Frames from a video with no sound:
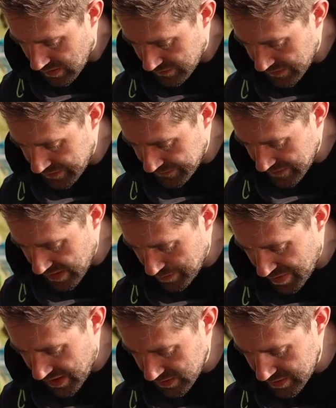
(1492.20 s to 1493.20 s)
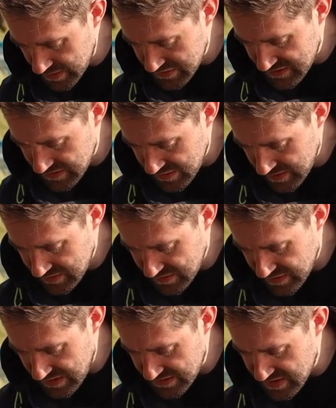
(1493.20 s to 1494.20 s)
And then if I get a pellet,
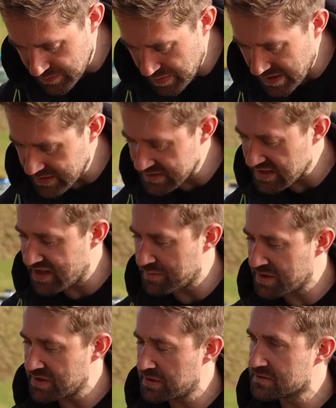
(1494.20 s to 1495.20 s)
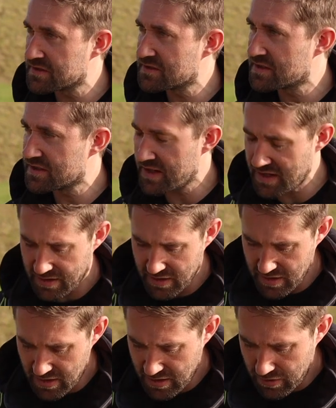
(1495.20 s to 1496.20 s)
so these are the pellets that I've been using today,
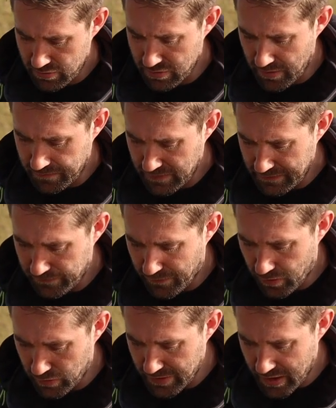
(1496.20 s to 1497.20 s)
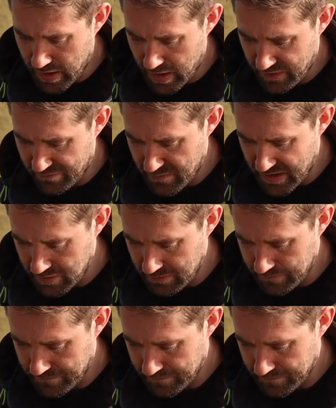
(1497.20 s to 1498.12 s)
roughly 4.5 mil.